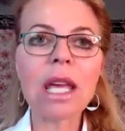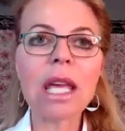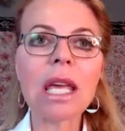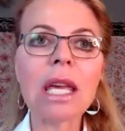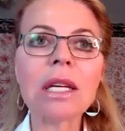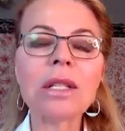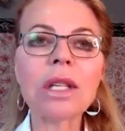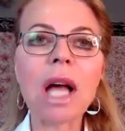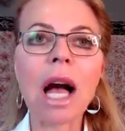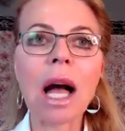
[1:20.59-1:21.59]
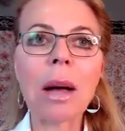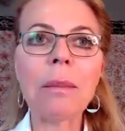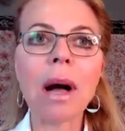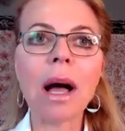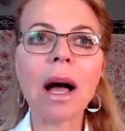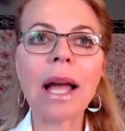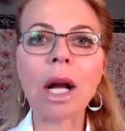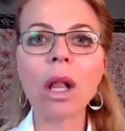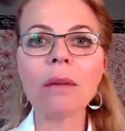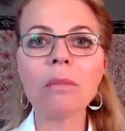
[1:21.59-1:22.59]
is I
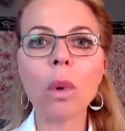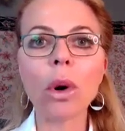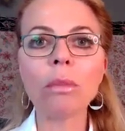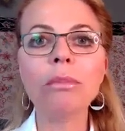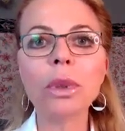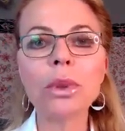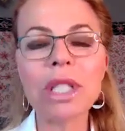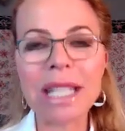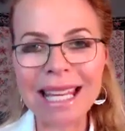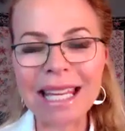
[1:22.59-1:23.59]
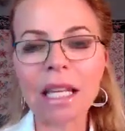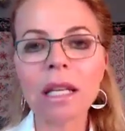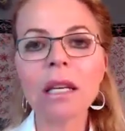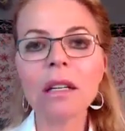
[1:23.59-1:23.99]
call it more boutique